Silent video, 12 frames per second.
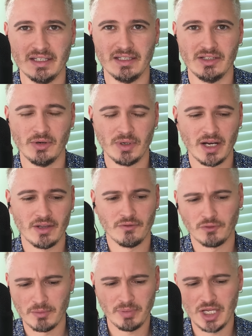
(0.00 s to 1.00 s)
and, you know, get on the
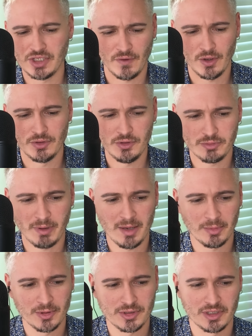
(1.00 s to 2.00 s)
front page of all the
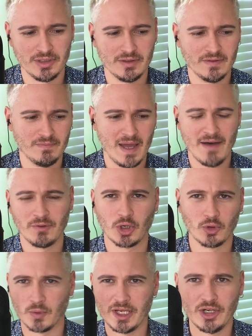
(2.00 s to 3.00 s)
newspapers and have a
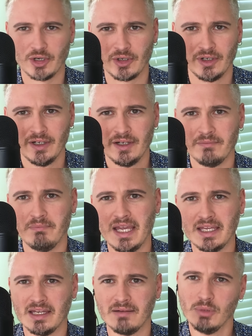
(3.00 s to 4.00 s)
career
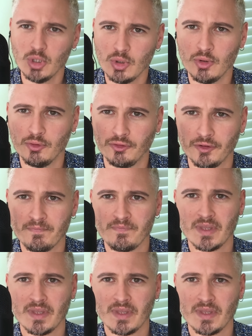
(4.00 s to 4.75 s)
making move.